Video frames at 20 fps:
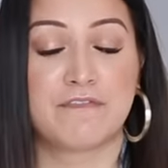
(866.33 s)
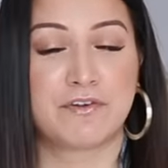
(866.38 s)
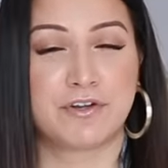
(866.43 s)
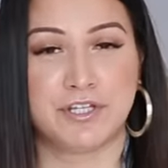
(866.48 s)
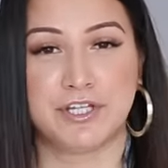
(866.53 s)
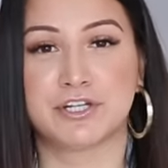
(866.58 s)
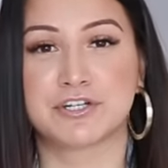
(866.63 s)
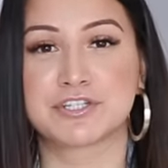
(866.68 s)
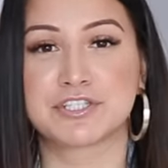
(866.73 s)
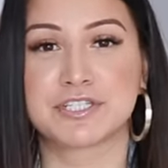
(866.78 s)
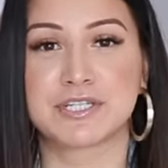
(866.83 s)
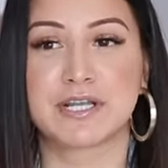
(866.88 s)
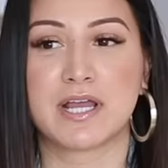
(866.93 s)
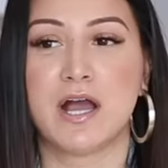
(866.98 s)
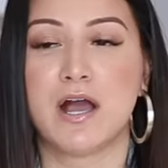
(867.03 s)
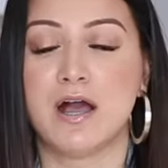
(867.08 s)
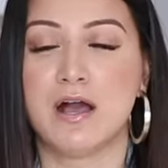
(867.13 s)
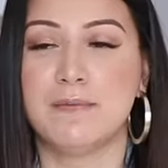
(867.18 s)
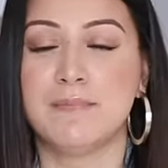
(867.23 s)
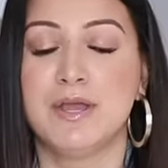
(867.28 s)
for years to
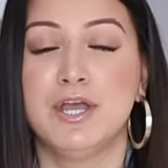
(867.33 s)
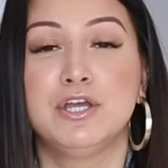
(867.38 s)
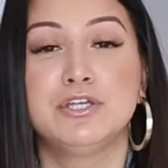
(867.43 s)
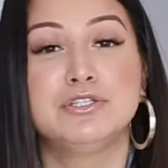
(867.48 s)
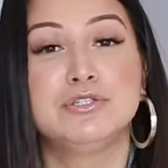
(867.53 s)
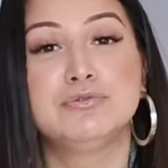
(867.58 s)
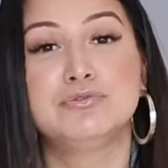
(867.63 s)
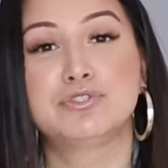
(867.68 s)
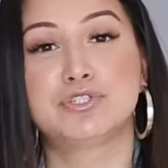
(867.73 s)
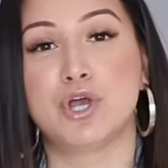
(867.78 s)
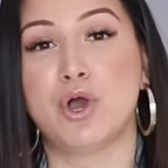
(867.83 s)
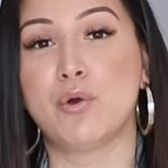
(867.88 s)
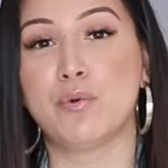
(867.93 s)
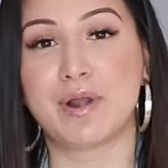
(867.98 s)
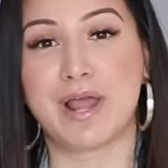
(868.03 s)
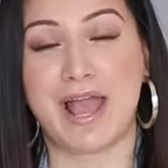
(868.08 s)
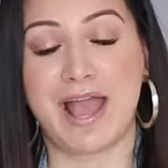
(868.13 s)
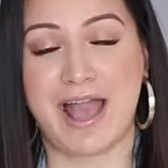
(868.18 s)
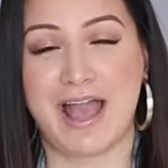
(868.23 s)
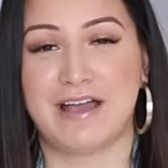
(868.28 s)
come, you
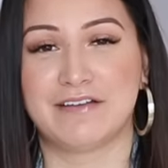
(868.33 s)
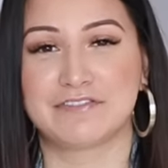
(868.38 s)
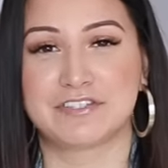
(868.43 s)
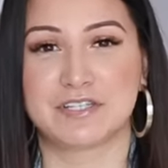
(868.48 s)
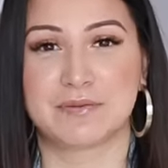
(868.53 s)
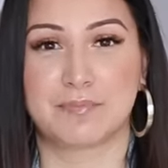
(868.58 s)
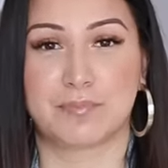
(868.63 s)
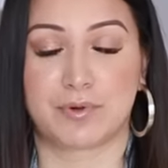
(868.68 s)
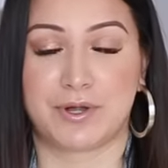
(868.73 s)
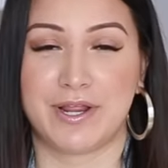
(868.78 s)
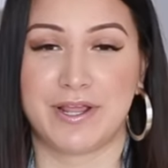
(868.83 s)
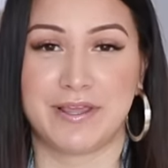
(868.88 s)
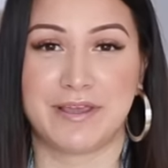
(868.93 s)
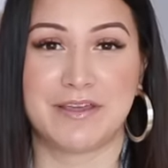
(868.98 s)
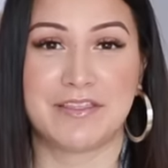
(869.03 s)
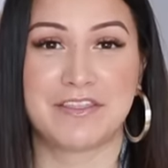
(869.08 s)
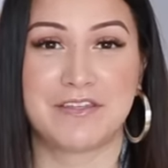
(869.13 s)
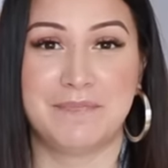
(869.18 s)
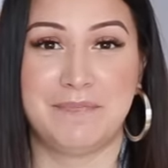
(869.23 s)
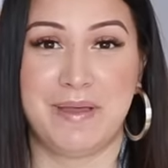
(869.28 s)
don't have to break
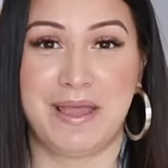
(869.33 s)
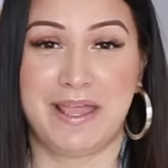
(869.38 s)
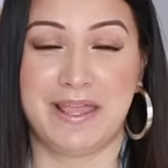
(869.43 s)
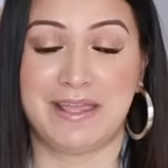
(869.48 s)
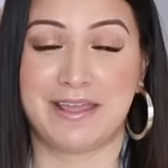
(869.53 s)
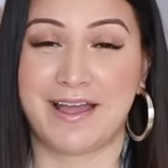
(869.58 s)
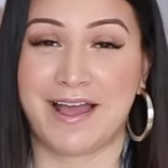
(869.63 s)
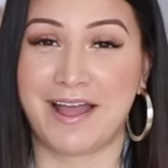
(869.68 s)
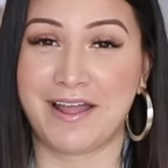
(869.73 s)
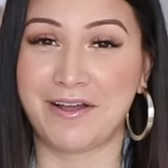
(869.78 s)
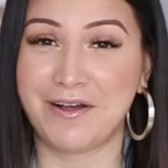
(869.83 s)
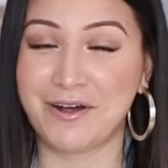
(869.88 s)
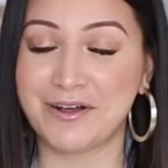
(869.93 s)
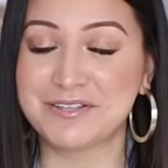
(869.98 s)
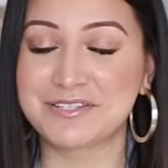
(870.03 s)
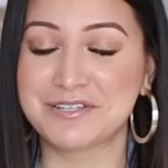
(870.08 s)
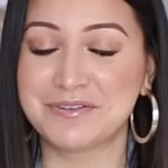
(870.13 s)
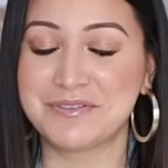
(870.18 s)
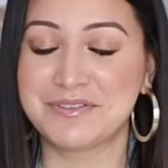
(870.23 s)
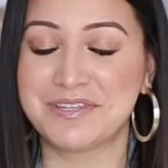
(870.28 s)
the bank. I
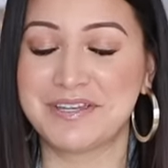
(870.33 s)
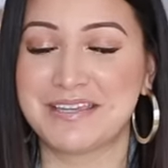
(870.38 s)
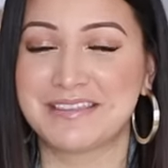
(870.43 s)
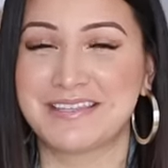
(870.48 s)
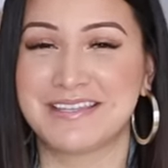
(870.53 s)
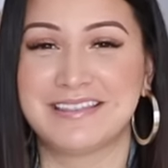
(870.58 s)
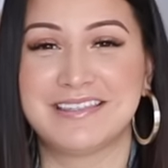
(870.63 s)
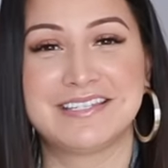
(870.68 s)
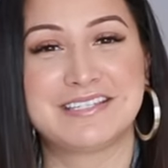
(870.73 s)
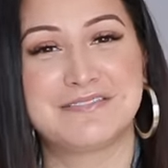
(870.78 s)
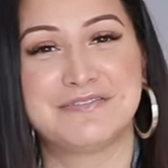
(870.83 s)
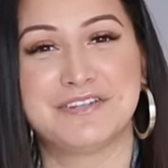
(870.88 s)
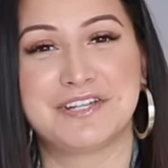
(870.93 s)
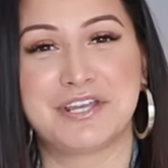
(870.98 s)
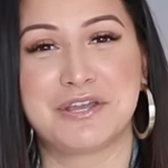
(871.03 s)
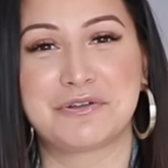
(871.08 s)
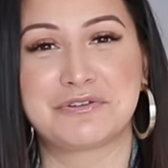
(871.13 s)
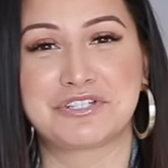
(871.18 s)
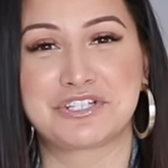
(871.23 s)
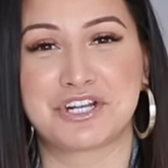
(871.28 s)
also think that this
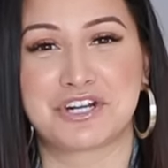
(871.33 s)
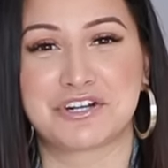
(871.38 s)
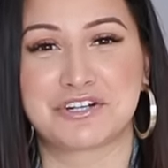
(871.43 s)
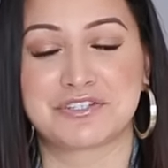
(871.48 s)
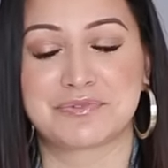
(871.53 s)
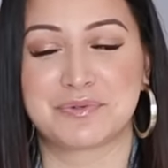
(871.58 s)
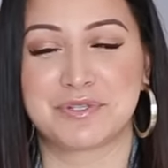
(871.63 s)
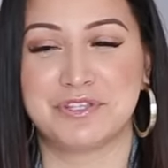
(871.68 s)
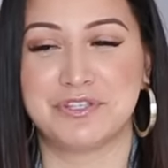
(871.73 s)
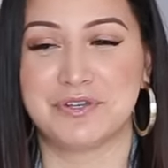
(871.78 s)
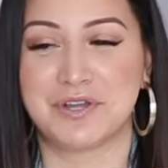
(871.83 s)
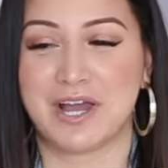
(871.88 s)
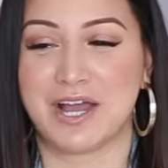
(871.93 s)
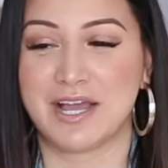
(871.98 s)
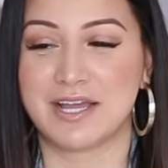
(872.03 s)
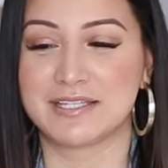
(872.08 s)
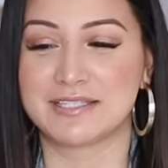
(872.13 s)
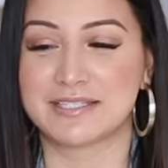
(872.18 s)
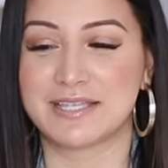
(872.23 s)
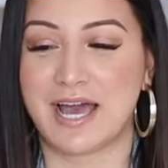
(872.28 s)
video shares with you
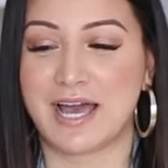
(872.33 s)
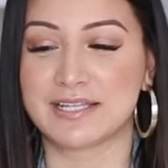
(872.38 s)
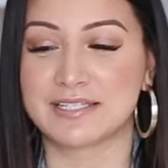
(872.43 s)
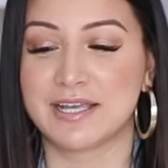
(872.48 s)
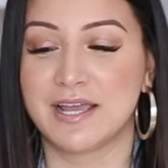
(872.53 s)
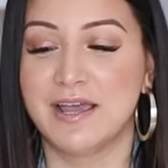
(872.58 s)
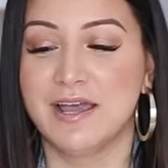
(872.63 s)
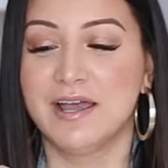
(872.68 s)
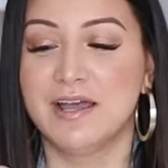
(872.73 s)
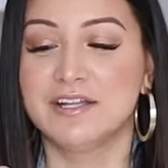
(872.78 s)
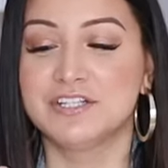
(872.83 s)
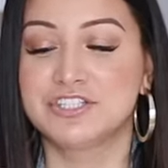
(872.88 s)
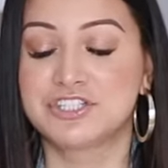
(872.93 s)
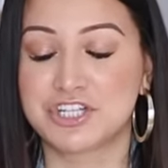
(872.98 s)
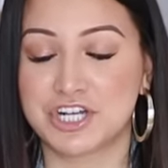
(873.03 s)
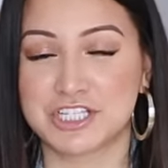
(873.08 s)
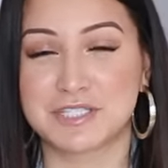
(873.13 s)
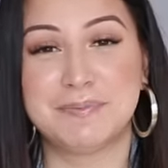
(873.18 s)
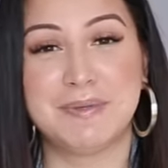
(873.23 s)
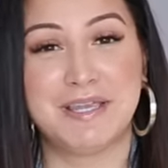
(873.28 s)
guys that
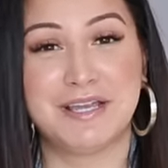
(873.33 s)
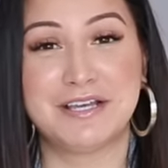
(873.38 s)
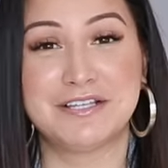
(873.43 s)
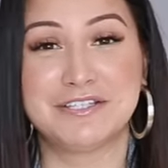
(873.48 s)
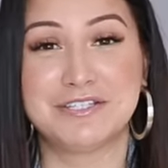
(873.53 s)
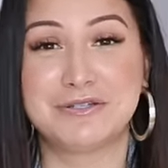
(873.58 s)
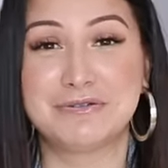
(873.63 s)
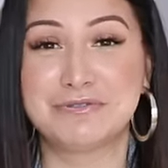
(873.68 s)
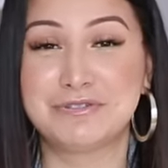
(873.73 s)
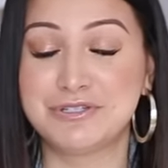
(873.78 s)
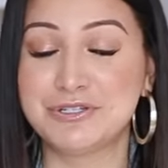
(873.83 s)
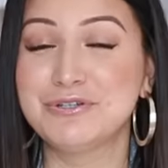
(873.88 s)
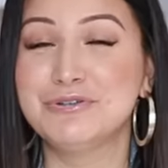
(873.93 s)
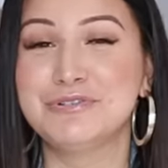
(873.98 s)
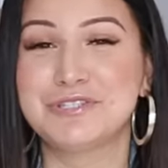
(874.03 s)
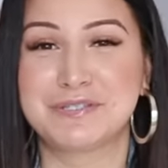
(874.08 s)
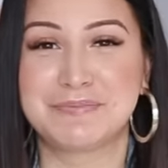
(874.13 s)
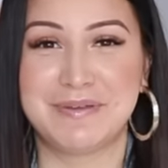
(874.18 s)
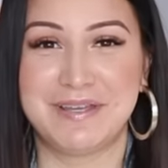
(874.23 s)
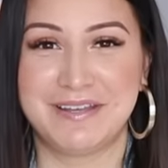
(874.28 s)
just because you
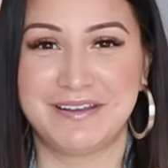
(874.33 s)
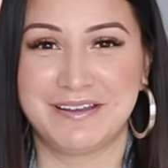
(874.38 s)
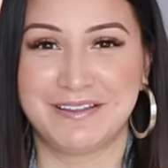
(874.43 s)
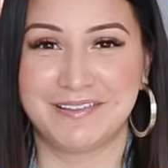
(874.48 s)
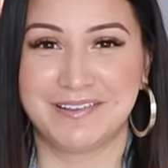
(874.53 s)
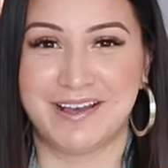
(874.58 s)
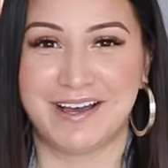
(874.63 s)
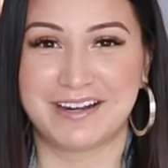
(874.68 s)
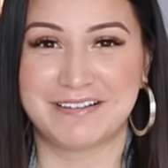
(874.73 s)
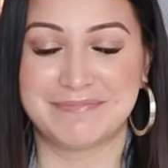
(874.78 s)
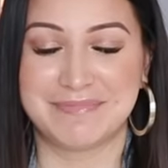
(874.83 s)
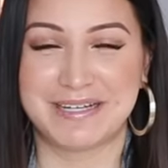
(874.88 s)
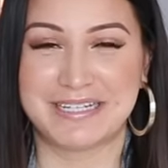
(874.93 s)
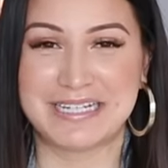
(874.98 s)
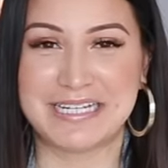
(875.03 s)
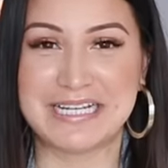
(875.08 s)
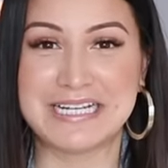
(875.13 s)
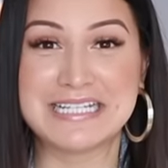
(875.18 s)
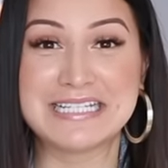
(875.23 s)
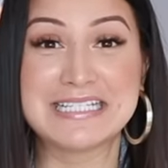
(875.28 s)
do spend a lot of
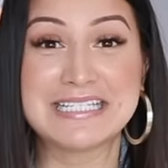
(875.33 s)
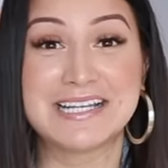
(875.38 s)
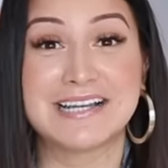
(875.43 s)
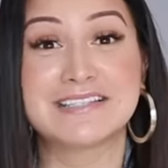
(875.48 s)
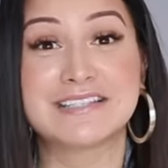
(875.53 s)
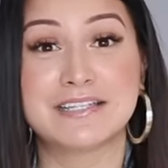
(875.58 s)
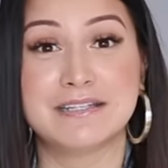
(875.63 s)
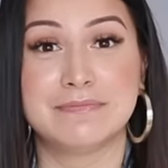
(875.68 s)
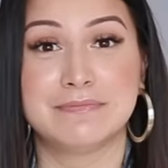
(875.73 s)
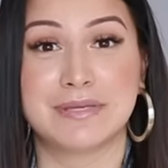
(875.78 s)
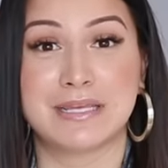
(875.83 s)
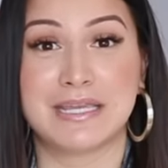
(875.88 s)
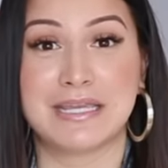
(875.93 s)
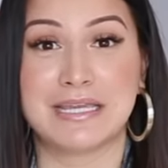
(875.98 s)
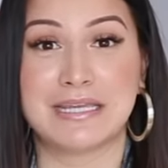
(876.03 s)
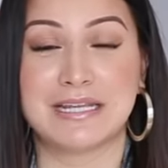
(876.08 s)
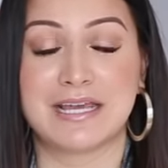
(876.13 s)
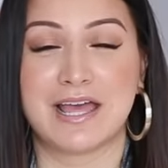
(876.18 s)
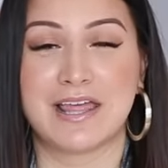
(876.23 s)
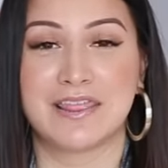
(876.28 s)
money doesn't
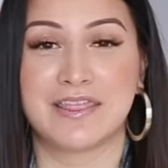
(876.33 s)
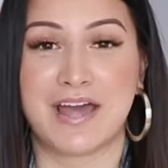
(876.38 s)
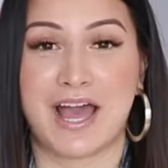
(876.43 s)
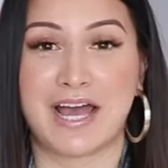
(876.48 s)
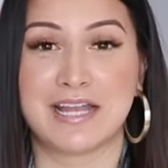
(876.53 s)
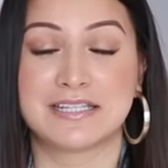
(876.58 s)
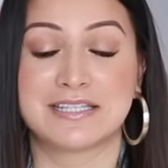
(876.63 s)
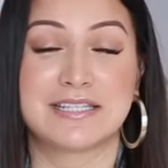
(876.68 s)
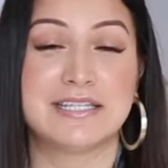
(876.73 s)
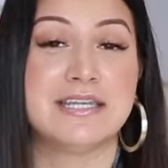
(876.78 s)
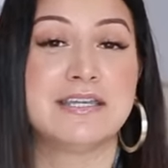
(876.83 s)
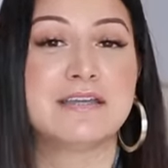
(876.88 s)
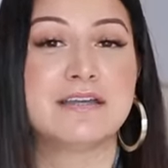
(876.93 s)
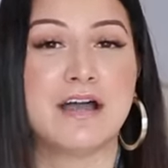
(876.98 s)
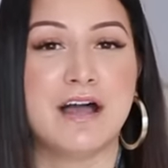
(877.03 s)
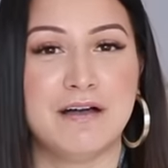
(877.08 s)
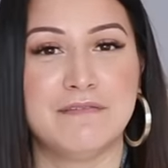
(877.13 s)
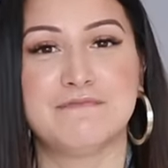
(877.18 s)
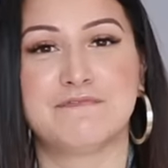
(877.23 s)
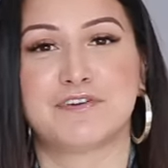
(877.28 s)
mean that the
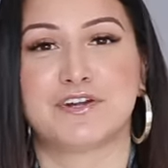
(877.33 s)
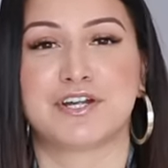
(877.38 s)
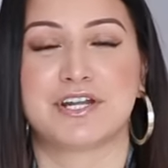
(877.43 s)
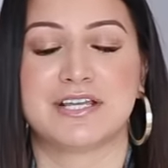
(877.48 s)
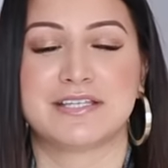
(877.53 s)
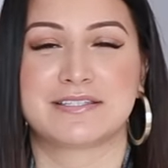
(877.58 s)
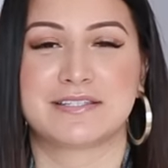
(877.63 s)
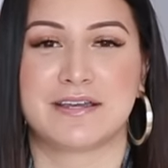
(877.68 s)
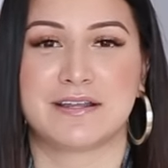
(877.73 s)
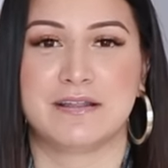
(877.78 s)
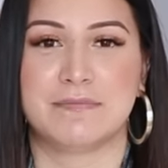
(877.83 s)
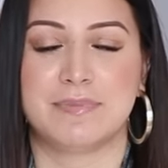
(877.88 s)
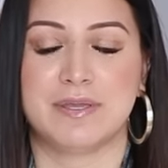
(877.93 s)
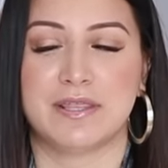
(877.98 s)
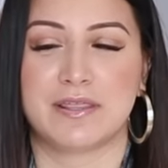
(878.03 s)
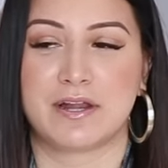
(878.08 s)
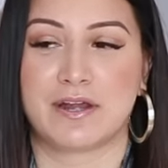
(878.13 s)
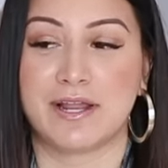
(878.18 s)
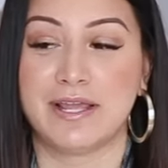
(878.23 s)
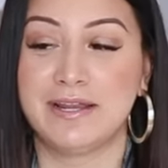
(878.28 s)
comfort is going to
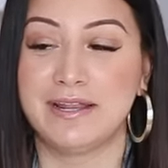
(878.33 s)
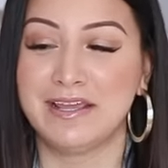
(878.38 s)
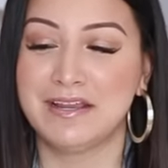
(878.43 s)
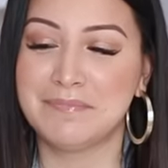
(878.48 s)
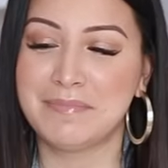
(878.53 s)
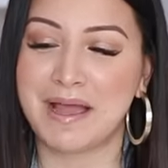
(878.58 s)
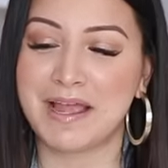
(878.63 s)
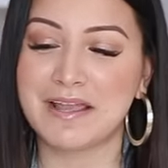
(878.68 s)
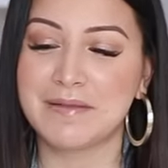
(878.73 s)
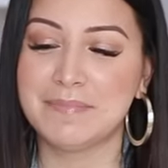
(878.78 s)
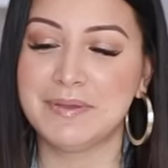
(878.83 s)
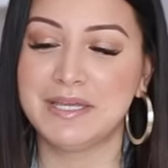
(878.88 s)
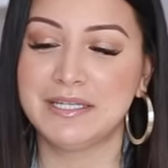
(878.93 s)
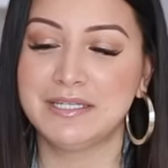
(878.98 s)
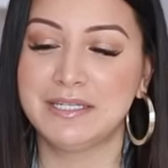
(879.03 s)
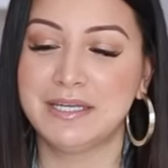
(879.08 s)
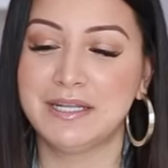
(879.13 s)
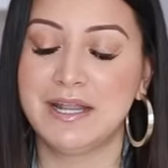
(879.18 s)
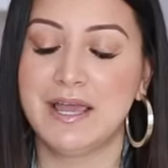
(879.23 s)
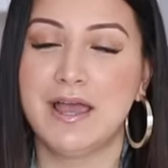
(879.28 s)
be there. And in my
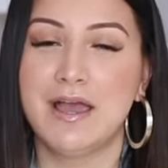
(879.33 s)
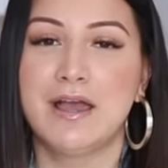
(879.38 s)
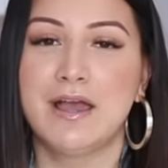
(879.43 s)
opinion,